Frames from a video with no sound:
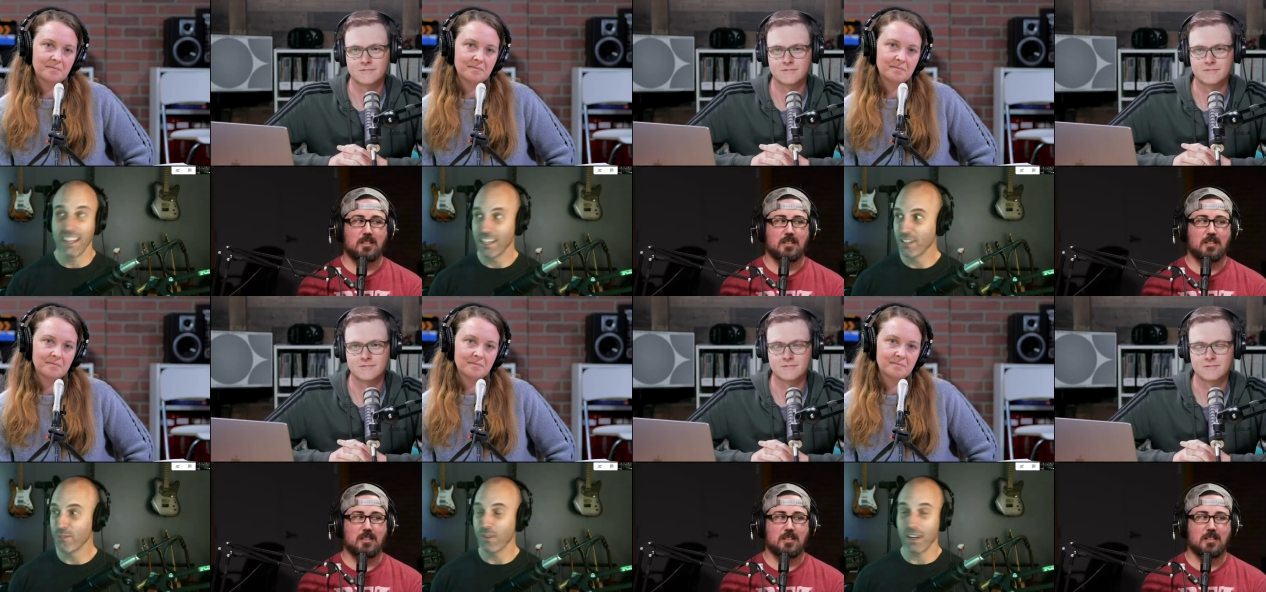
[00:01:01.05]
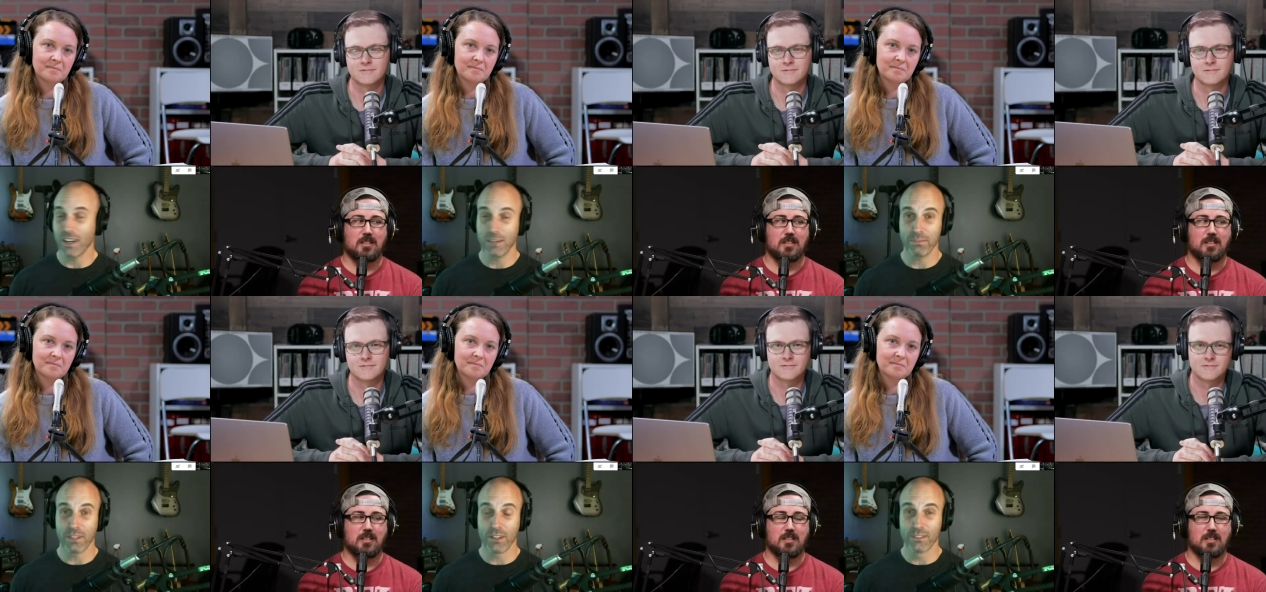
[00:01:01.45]
Speaker 1: and you
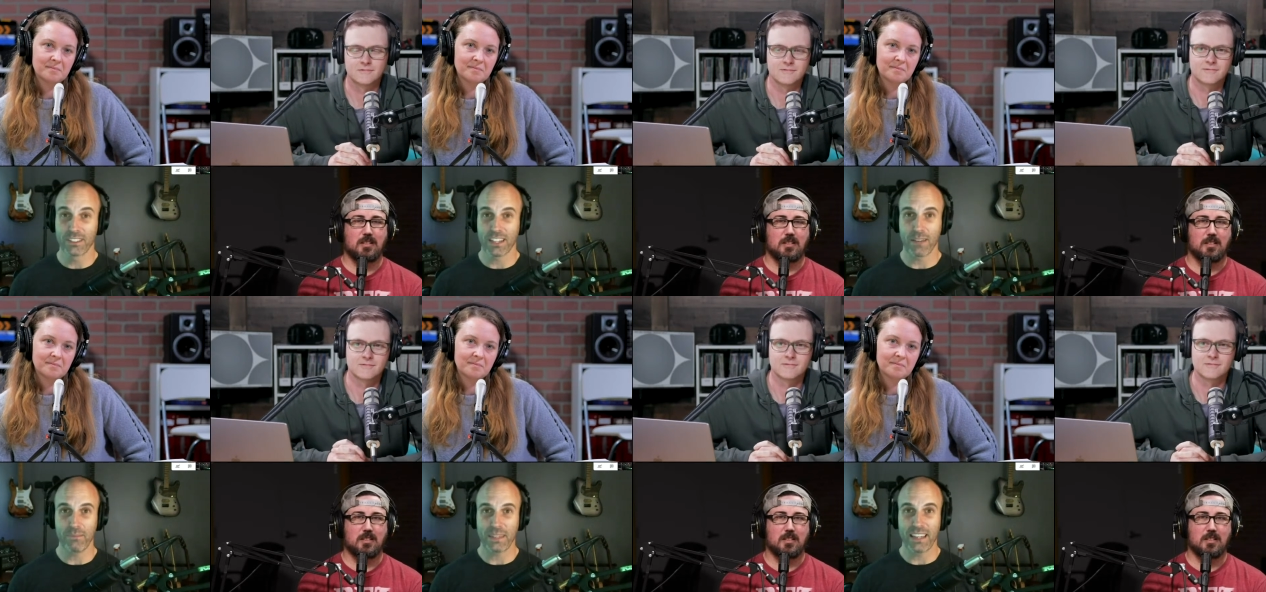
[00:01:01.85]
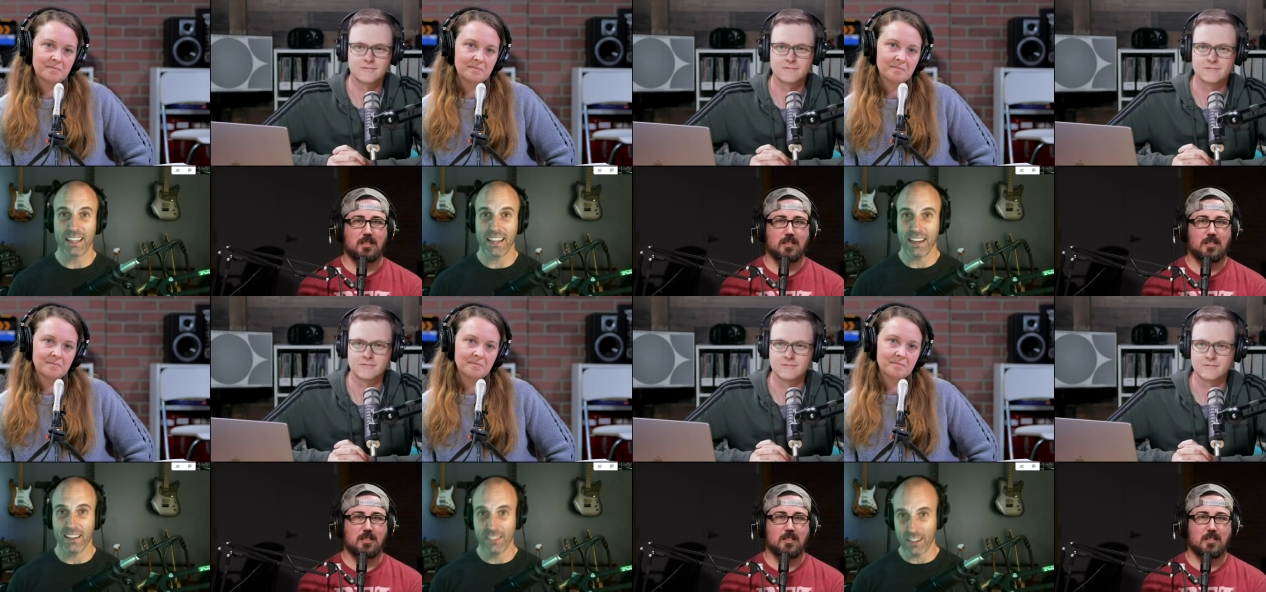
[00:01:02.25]
upload
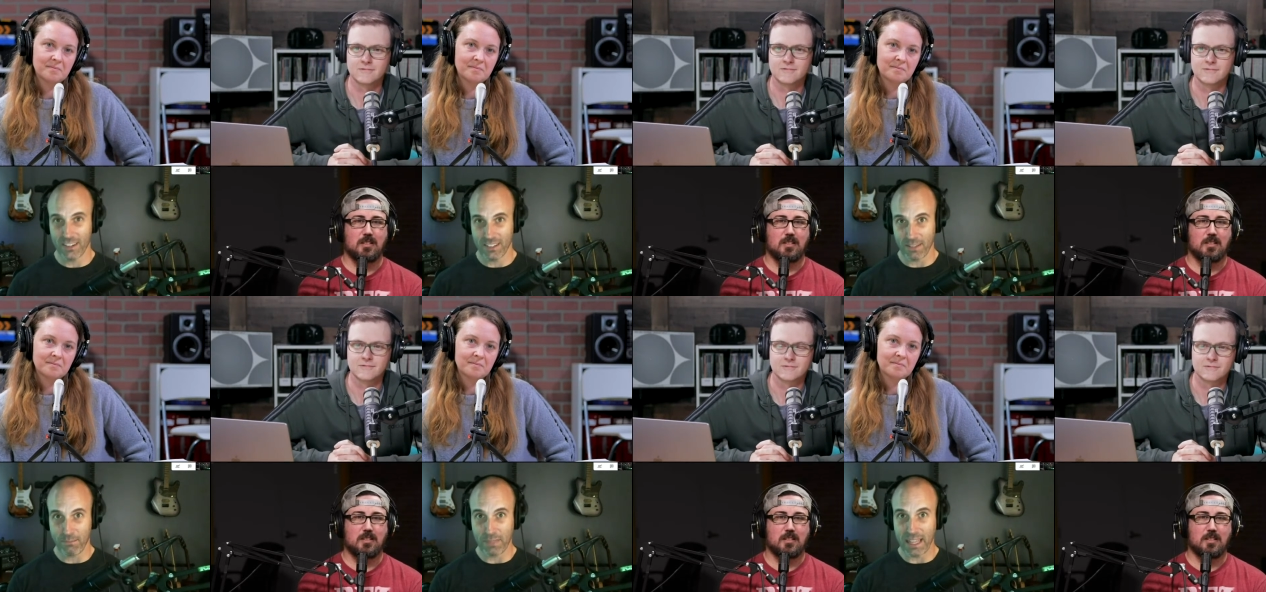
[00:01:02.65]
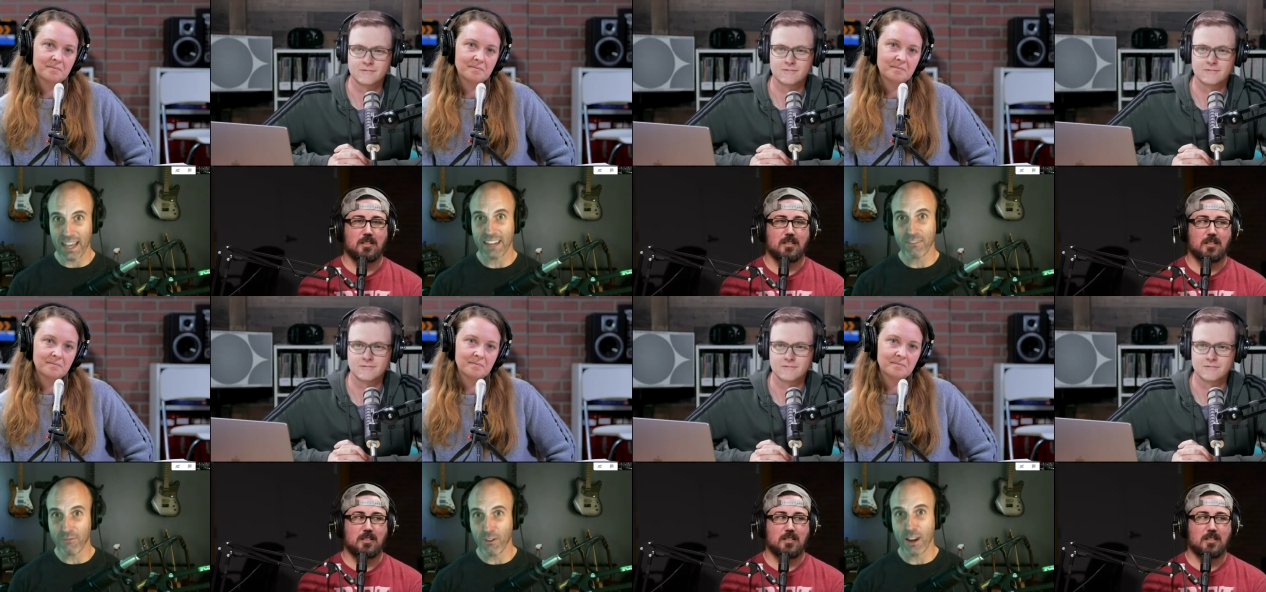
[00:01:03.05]
something and there's a
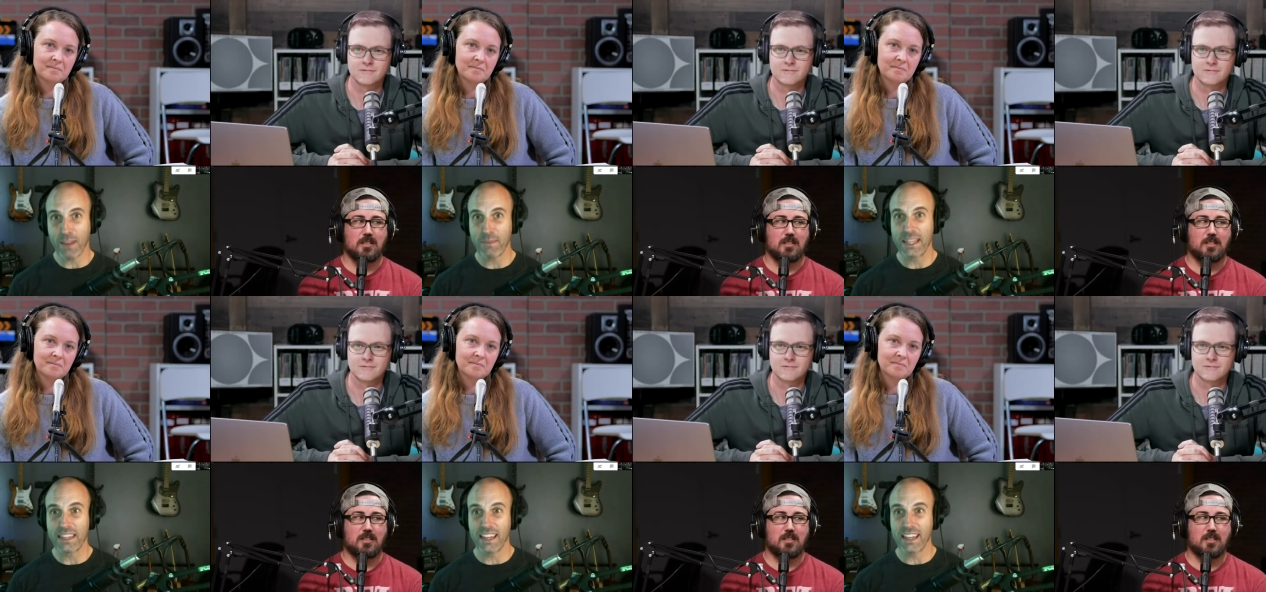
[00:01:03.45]
black frame in